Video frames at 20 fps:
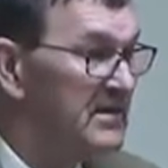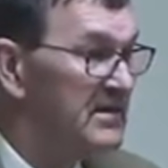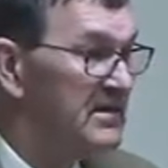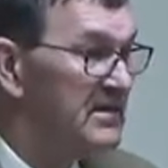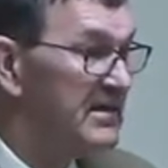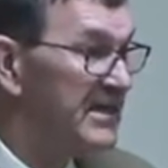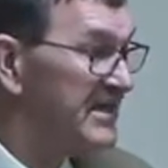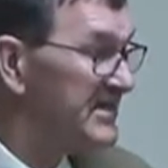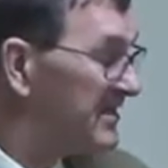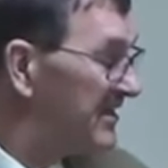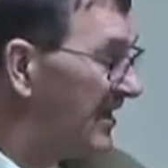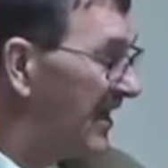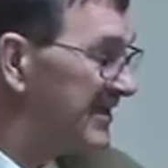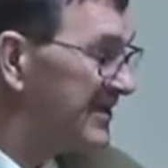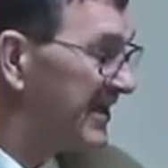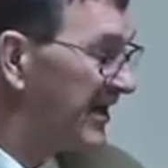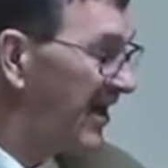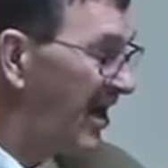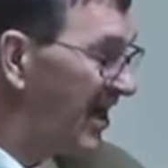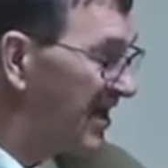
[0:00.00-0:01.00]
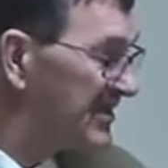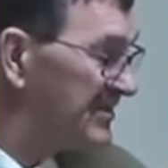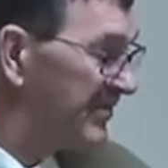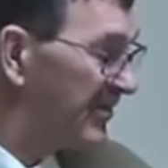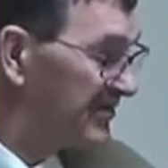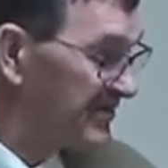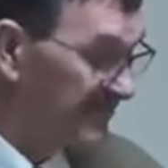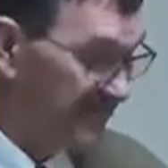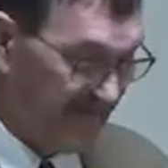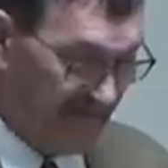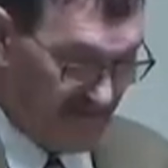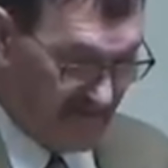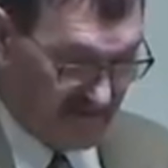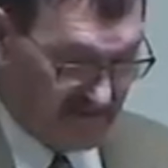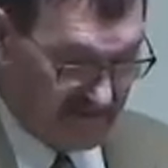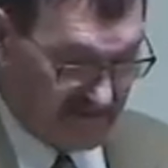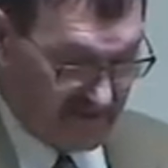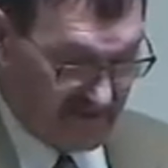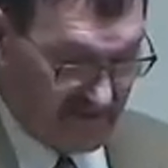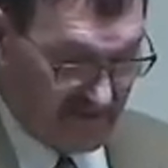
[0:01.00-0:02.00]
It's not the gospel's fault
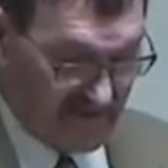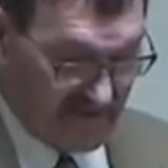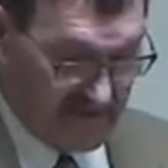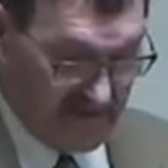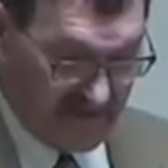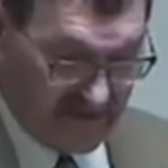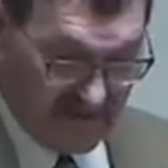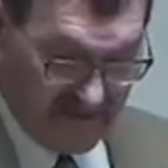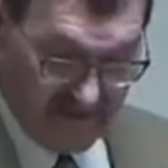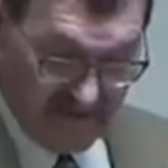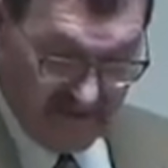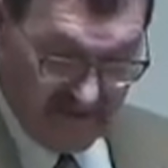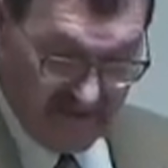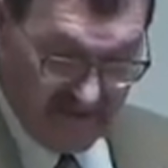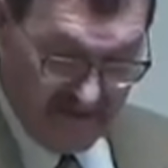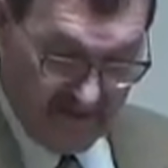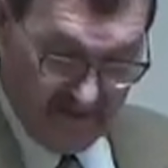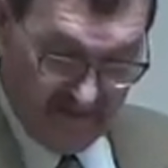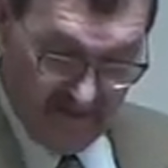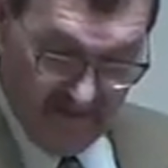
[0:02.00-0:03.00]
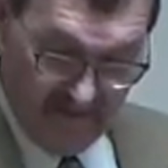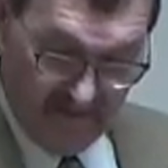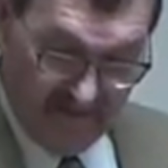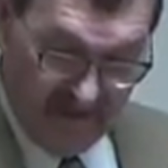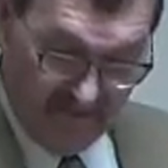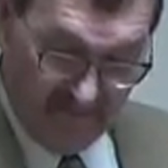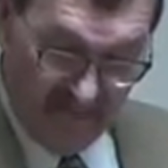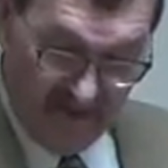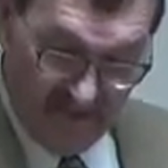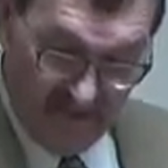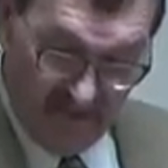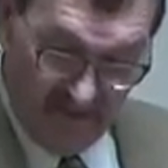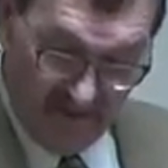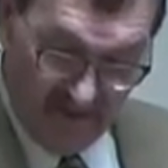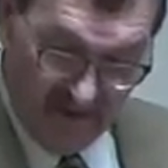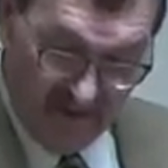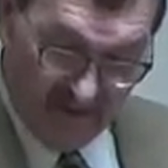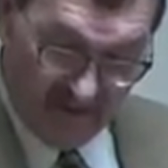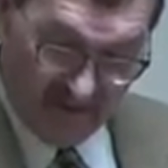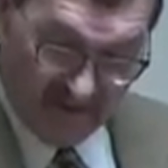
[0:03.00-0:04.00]
that people
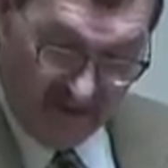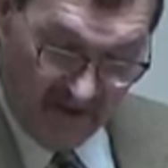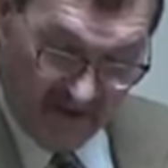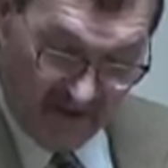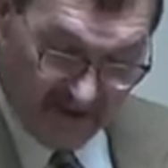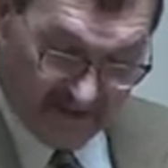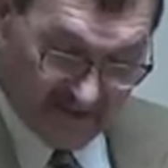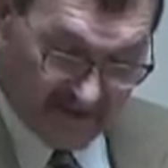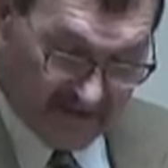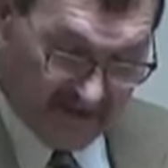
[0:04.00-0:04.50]
are lost.